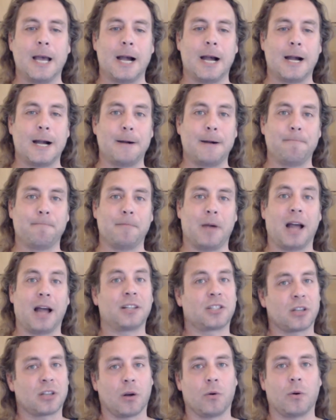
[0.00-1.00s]
Um,
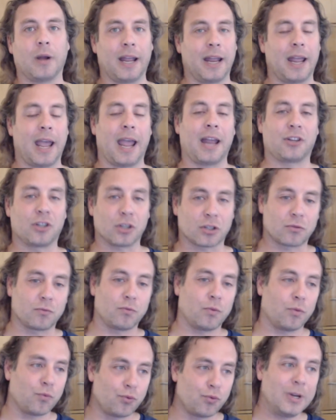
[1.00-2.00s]
and so it, it
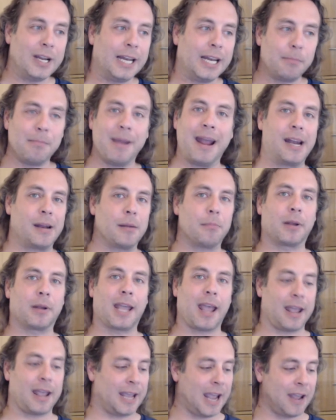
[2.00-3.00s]
just really
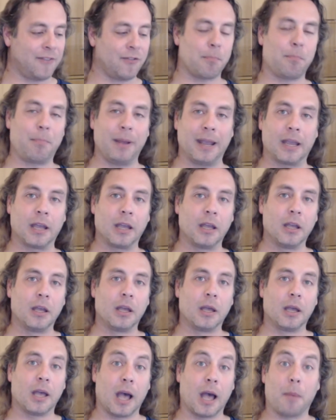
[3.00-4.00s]
made gave a big
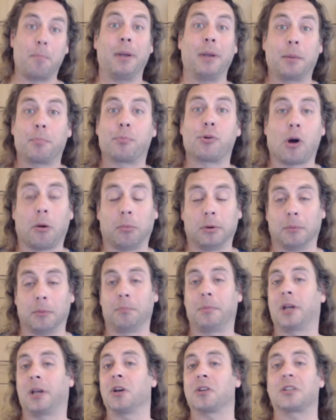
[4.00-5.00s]
a big
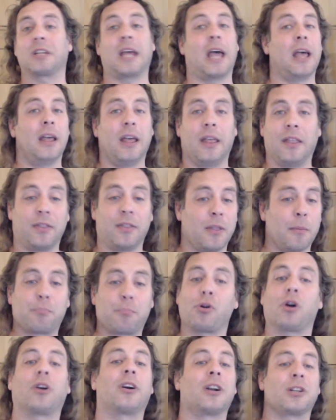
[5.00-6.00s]
problem because uh,
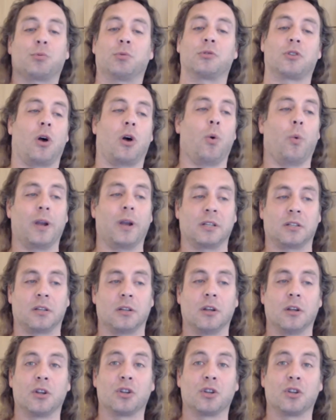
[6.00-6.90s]
progress was always